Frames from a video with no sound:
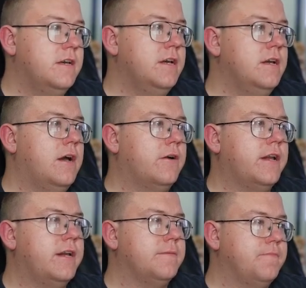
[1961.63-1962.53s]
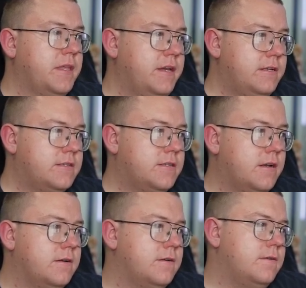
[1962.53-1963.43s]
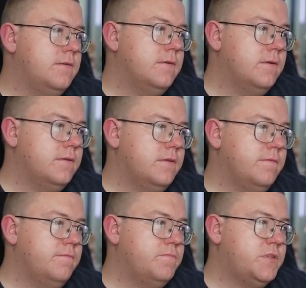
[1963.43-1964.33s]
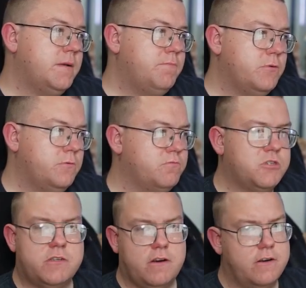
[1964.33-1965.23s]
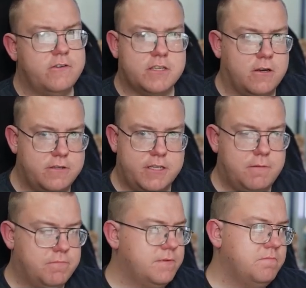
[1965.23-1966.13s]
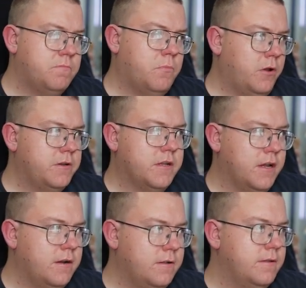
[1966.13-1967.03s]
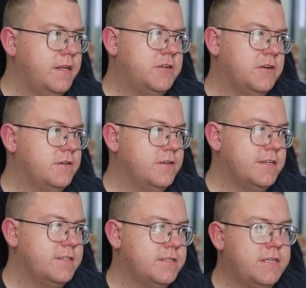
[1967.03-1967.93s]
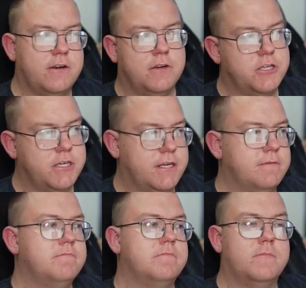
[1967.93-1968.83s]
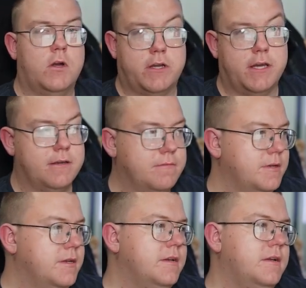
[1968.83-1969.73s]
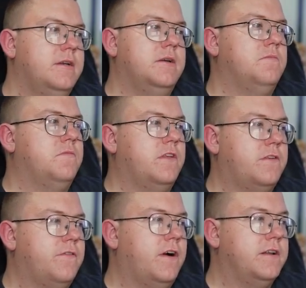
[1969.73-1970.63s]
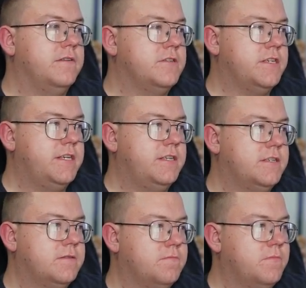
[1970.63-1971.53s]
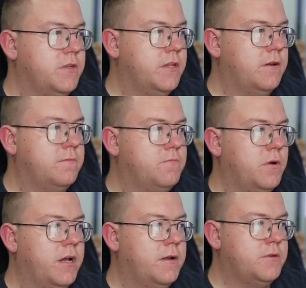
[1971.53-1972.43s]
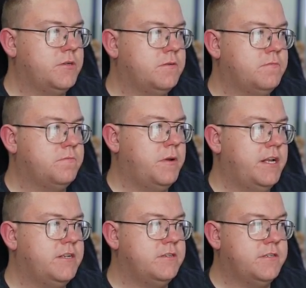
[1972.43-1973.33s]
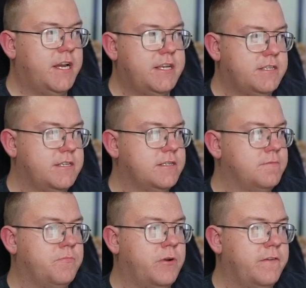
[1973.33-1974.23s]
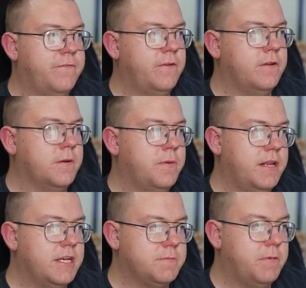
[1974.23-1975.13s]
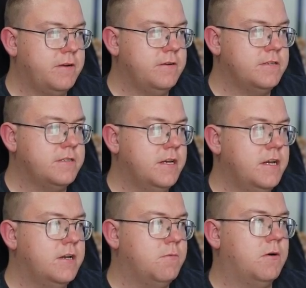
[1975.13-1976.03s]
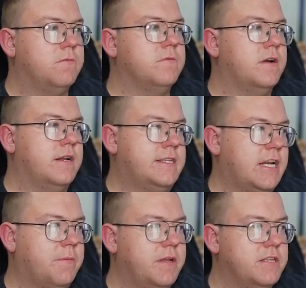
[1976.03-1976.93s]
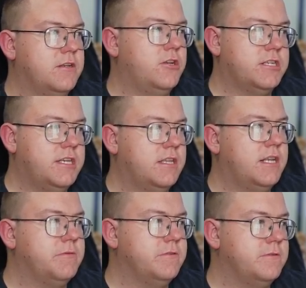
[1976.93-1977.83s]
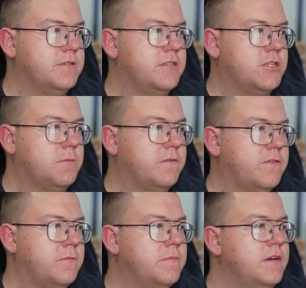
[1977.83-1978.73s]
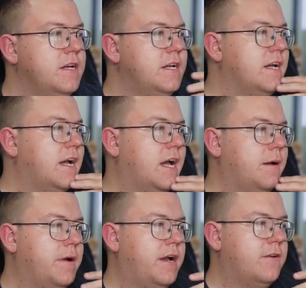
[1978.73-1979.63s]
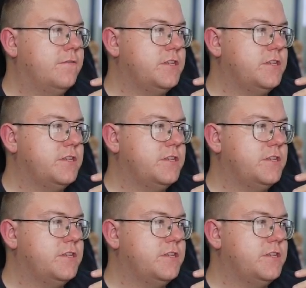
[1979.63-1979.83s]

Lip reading: Okay, so simple China dress concept. Blonde girl in a China dress sitting on a chair. Okay, that's fine. She's, her bare chest is completely exposed. Well, I say completely, so you can see the nipples and the top of them. And obviously you can